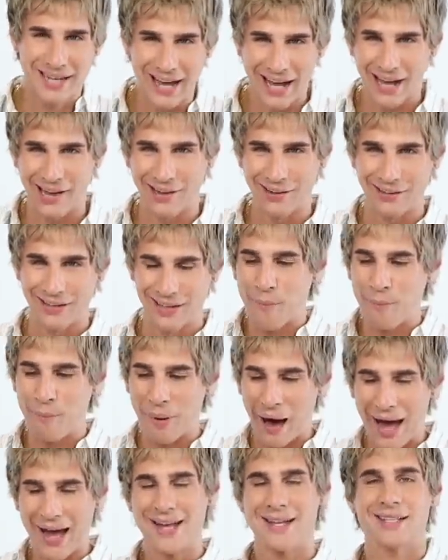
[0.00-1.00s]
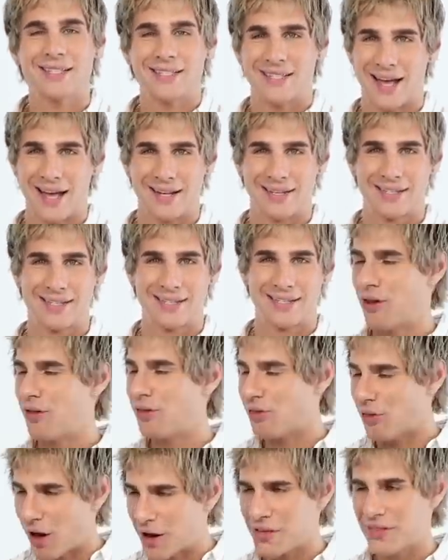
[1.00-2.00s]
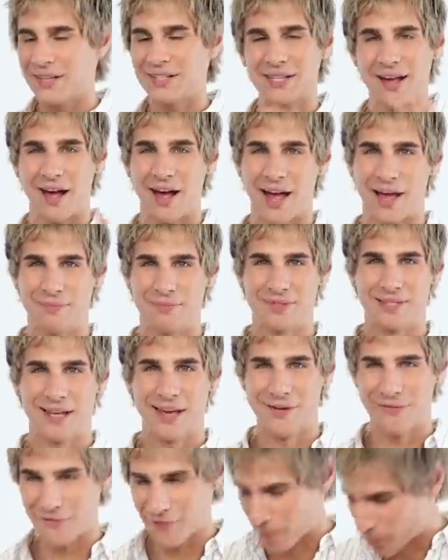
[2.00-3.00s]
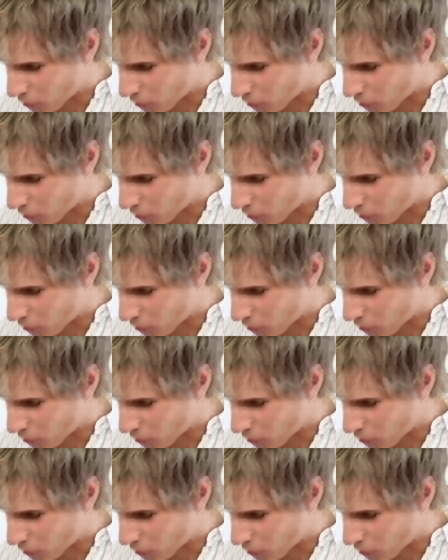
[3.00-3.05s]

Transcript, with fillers: tell by a scent. A lot of the times if a